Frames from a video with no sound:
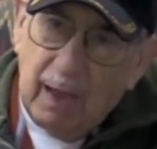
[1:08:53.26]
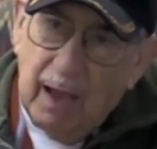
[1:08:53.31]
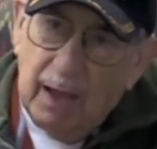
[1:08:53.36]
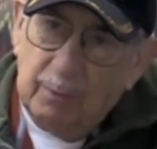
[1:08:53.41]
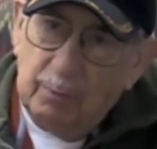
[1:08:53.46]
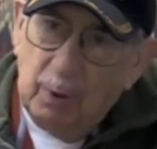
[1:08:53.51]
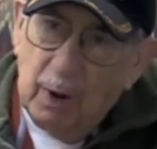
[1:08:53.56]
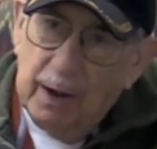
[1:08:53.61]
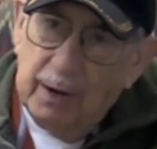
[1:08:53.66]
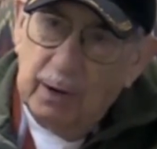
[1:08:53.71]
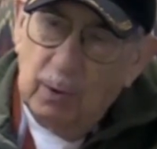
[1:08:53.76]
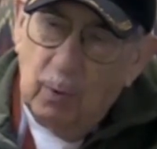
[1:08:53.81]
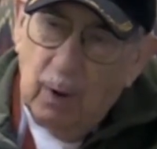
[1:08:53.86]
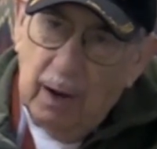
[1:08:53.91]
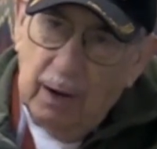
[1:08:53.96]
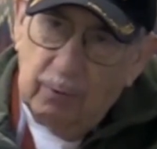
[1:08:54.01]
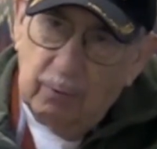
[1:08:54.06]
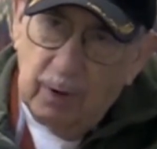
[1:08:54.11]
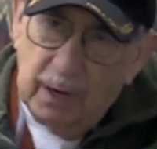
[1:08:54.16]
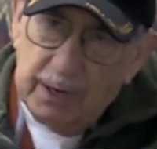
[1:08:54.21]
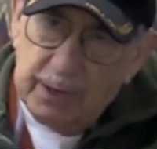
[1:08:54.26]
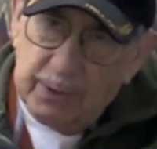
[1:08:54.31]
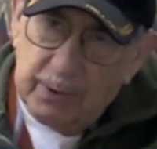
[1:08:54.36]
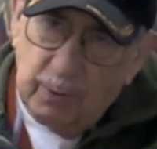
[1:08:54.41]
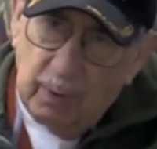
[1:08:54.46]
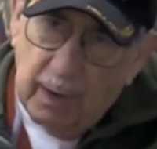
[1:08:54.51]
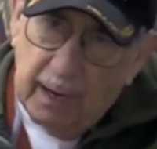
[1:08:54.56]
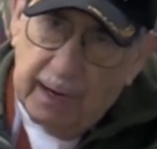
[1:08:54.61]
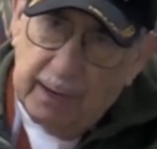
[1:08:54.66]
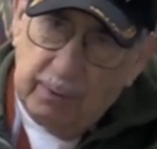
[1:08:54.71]
at Brandywine
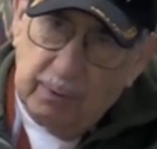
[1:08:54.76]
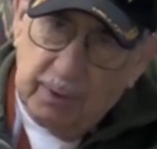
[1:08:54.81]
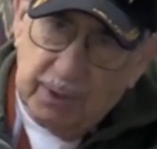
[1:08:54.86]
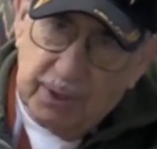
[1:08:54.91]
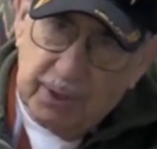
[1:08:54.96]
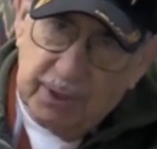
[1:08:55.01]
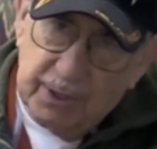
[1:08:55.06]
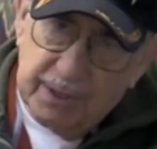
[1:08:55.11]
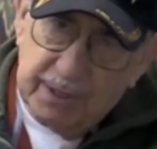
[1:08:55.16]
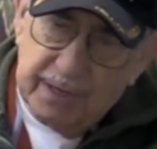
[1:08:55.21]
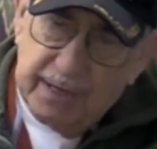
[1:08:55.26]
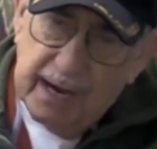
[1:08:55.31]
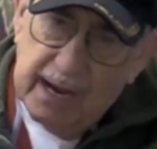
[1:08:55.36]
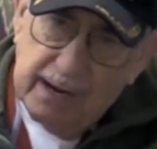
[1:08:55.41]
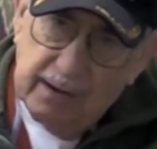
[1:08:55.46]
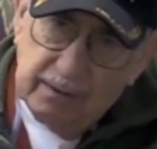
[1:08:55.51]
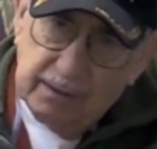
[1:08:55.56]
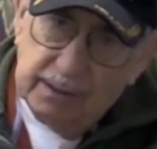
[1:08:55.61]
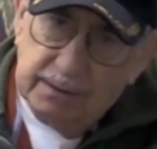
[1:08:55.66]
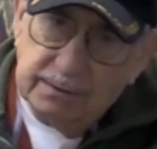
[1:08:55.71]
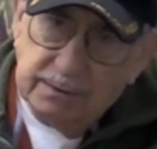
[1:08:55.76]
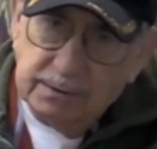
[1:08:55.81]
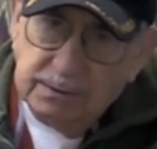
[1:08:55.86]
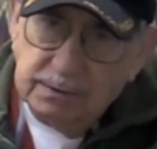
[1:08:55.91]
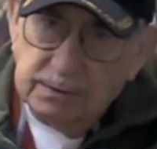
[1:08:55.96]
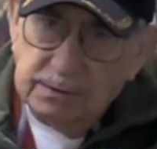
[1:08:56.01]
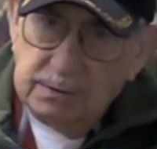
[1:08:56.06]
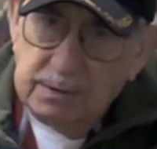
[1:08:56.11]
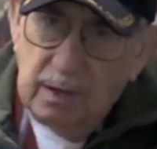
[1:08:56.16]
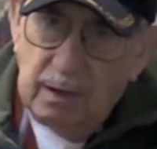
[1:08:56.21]
Raceway, which is down
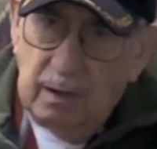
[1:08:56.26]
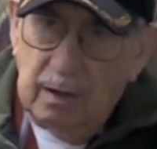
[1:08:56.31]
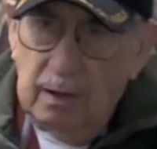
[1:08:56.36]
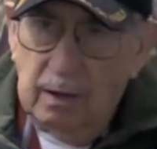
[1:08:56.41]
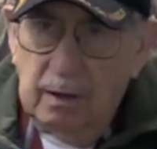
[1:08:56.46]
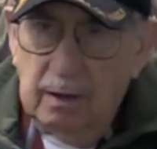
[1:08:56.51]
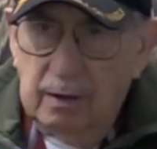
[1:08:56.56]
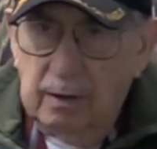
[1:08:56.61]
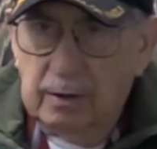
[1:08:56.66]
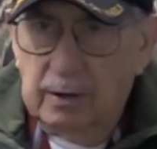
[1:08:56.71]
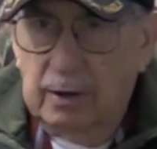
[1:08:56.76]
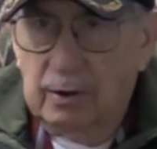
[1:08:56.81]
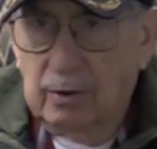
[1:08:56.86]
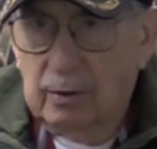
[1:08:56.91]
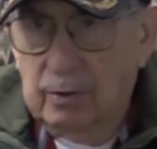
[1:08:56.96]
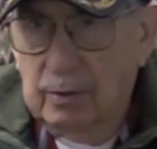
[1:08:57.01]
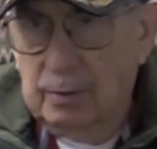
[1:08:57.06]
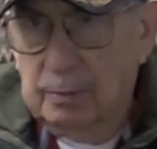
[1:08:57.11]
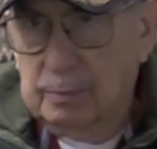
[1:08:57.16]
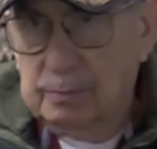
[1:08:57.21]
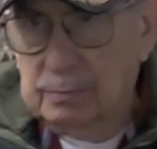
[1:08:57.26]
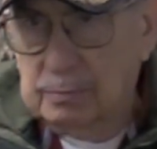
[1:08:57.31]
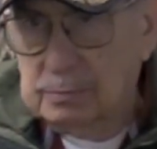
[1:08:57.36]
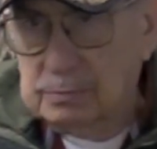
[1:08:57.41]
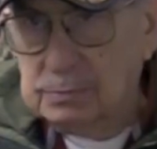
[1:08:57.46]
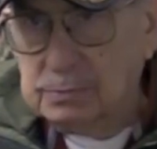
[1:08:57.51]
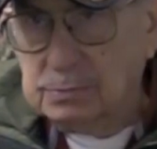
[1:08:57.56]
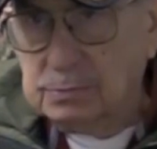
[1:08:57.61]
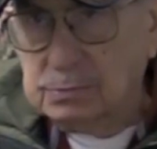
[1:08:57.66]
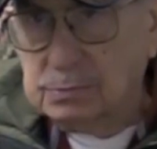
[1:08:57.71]
near the
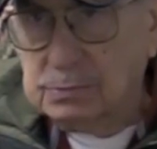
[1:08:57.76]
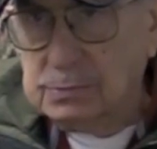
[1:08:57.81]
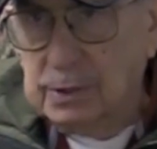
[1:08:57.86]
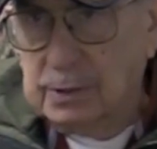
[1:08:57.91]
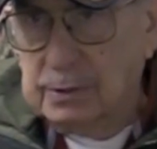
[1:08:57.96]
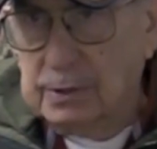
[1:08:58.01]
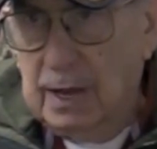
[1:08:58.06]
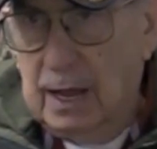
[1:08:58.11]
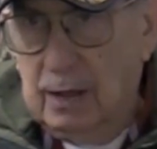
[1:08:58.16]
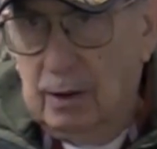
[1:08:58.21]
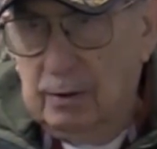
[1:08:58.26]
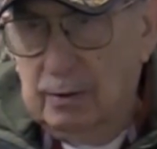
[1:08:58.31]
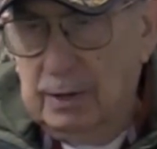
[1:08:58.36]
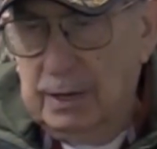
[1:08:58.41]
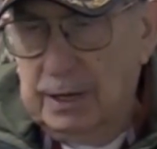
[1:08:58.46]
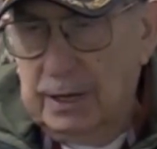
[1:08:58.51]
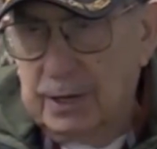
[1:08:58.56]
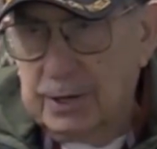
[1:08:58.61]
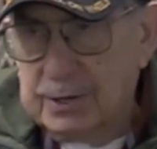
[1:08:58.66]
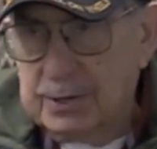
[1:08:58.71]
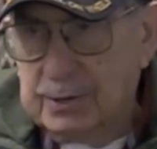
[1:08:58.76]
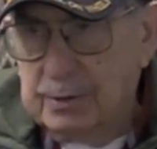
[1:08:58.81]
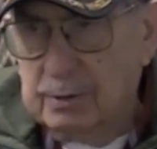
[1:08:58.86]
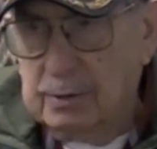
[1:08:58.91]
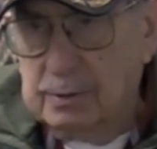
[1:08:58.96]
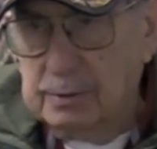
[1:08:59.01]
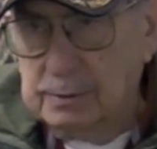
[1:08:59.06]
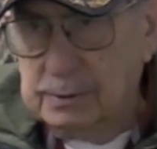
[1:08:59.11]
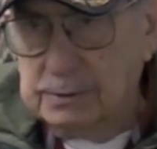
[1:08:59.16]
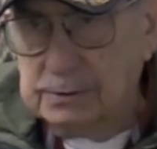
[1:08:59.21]

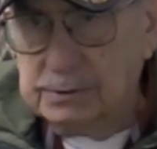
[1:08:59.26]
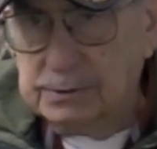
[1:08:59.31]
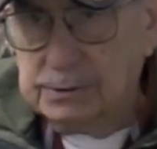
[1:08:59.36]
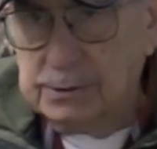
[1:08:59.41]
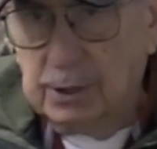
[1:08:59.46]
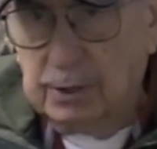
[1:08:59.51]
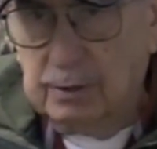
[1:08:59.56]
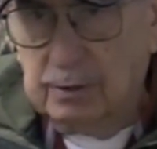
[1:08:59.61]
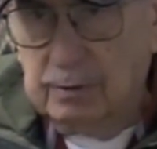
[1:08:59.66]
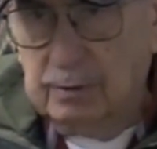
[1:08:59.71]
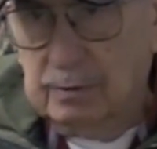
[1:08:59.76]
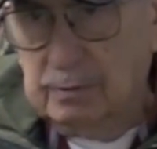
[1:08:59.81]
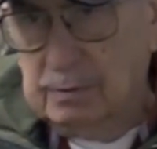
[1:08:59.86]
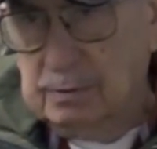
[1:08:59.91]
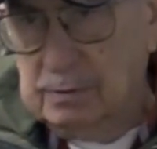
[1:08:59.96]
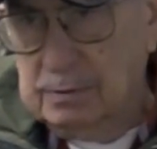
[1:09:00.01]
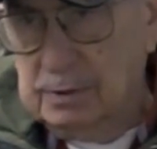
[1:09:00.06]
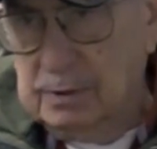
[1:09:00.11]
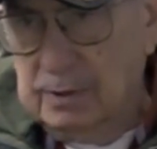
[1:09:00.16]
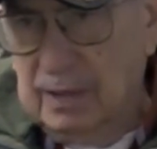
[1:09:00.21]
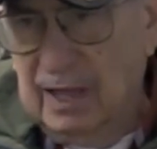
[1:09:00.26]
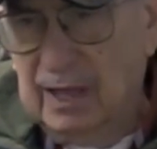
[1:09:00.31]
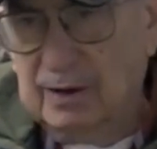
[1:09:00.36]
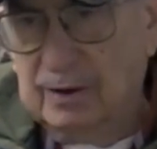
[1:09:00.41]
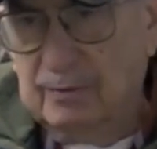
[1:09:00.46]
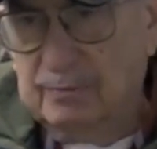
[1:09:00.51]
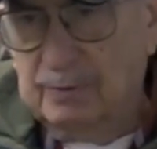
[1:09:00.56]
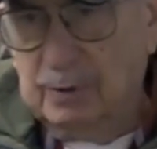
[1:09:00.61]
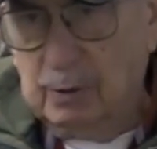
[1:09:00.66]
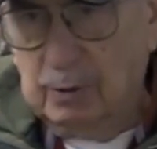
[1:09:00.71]
eastern,
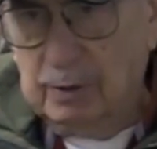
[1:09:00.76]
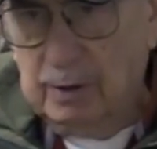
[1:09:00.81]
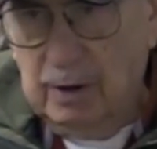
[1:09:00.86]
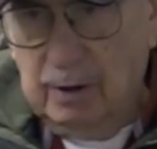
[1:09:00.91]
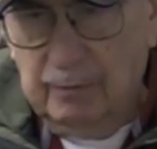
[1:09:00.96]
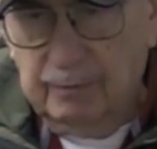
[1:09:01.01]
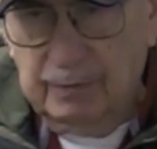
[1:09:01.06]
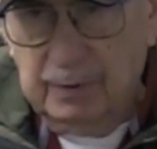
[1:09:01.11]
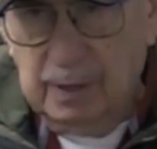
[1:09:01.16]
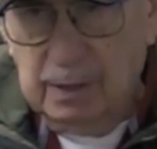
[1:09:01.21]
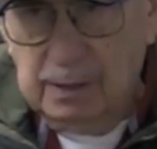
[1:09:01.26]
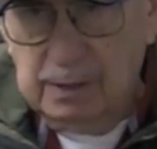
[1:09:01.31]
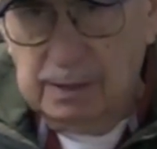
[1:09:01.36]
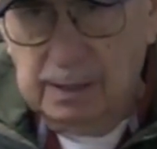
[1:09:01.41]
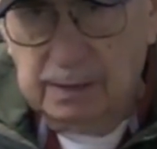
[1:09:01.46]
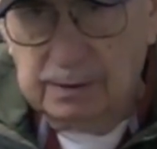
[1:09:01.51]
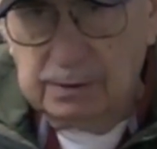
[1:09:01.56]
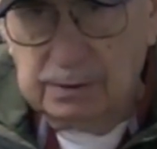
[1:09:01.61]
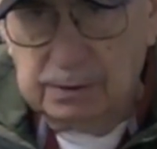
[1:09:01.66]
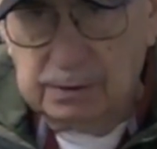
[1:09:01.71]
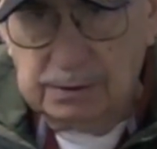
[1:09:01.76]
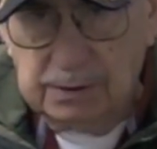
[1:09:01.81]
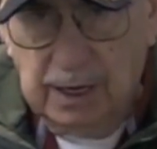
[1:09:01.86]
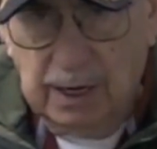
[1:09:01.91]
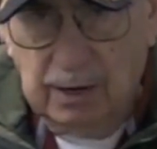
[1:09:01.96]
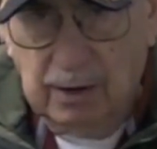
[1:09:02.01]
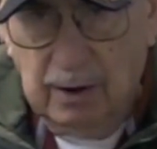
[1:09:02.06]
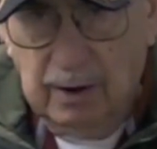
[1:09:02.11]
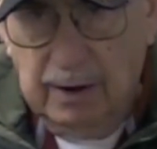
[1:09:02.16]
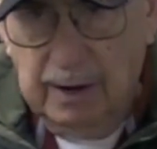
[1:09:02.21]
in the Philadelphia
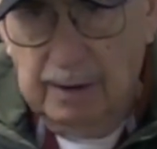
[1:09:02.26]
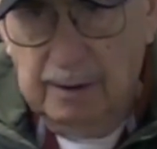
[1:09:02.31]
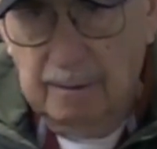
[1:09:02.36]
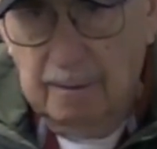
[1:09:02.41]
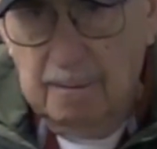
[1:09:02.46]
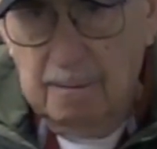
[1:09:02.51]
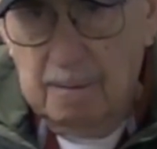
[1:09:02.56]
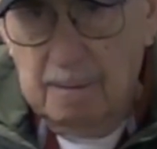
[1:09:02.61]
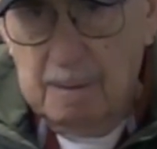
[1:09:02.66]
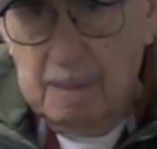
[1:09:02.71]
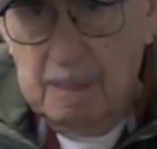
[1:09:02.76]
area,